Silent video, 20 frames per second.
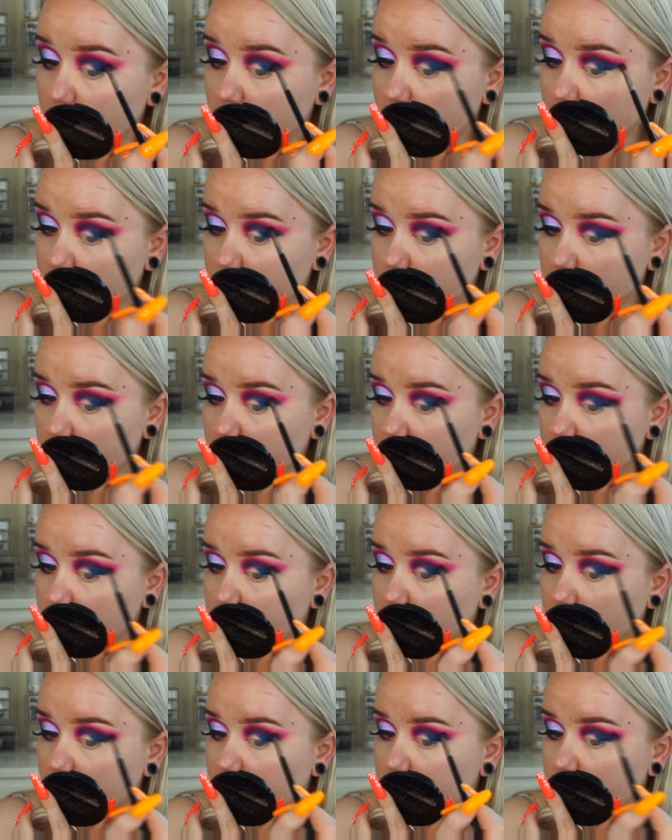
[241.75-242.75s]
And then I'm going to
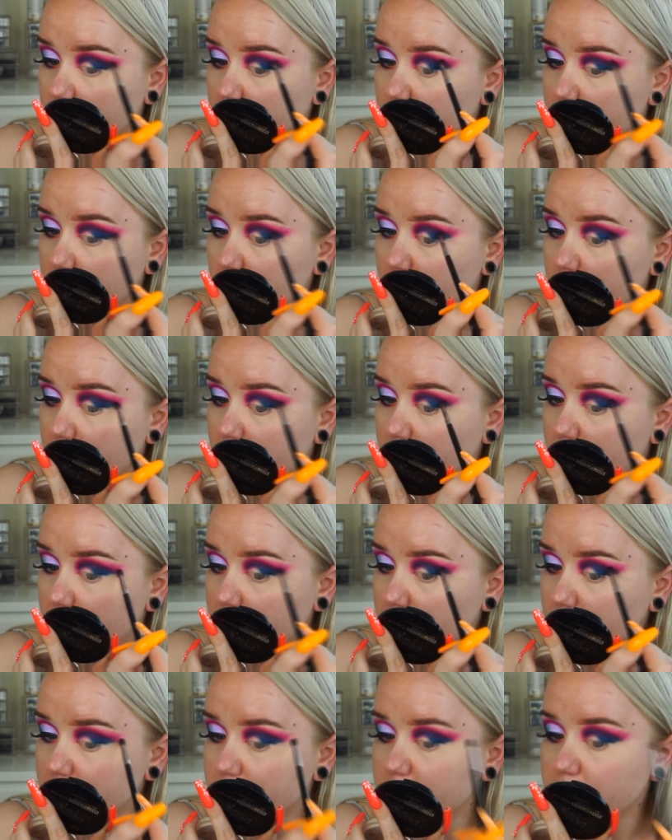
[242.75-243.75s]
blend out that
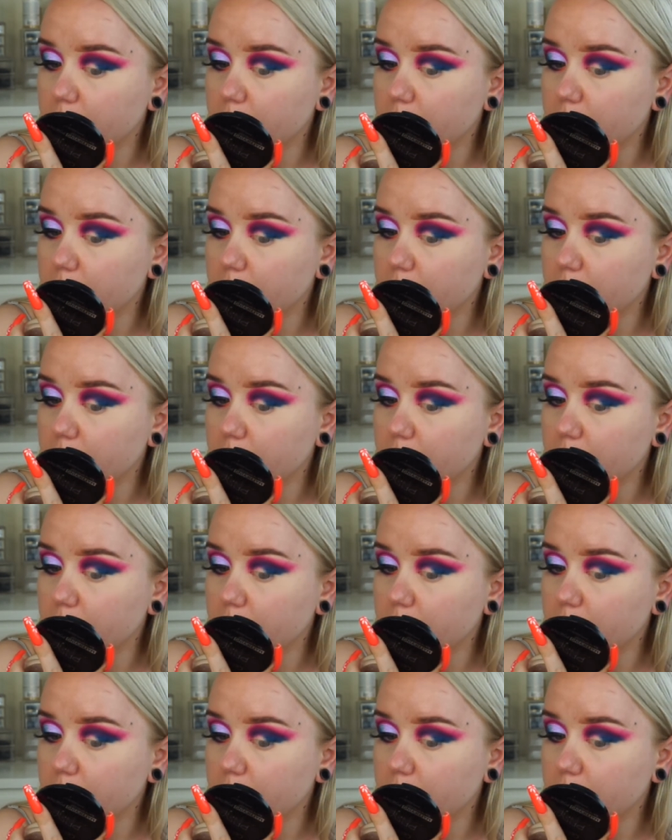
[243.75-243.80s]
edge.